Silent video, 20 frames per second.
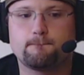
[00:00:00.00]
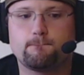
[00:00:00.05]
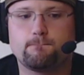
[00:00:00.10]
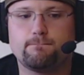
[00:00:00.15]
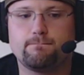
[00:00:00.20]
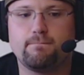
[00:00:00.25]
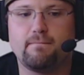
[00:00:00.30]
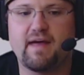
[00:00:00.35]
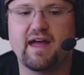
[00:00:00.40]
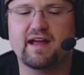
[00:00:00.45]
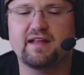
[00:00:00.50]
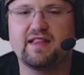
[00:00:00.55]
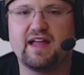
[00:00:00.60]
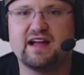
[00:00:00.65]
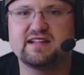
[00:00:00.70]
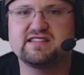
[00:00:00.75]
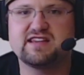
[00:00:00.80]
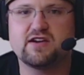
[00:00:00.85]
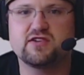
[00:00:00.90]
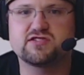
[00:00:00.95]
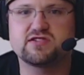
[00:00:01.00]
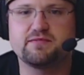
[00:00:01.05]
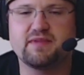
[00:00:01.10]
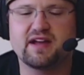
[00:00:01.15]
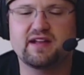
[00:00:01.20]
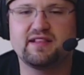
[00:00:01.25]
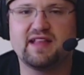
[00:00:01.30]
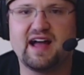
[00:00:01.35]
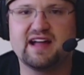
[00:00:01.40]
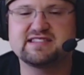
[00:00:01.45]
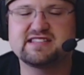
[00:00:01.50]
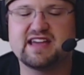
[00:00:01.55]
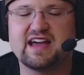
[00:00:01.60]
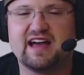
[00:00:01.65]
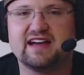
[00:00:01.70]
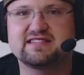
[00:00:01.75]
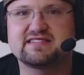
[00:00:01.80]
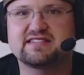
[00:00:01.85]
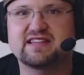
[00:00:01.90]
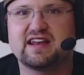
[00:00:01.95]
Megalatios or
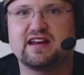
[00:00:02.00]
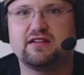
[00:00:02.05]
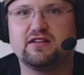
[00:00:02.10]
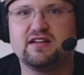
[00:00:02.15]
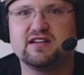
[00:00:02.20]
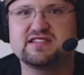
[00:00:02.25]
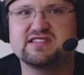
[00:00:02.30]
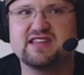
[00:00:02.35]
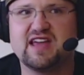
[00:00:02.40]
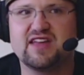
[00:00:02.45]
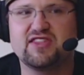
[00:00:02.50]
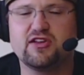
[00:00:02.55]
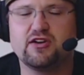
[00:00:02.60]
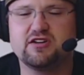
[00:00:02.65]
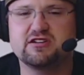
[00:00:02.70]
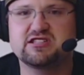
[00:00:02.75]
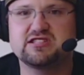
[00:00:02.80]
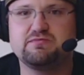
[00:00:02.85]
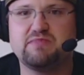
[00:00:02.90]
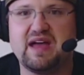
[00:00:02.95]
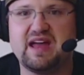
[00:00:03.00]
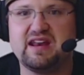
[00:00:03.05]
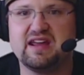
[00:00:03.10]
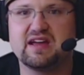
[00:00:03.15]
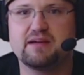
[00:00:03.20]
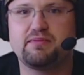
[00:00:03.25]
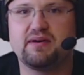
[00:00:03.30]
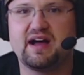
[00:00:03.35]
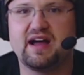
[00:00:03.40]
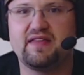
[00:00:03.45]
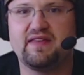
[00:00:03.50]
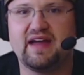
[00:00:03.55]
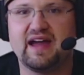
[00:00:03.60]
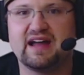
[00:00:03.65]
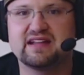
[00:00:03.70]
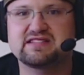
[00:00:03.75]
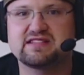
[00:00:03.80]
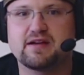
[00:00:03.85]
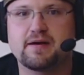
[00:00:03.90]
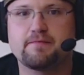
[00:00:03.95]
Megalatias, and it looks like they're expanding upon
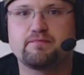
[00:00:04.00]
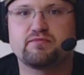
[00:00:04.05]
that.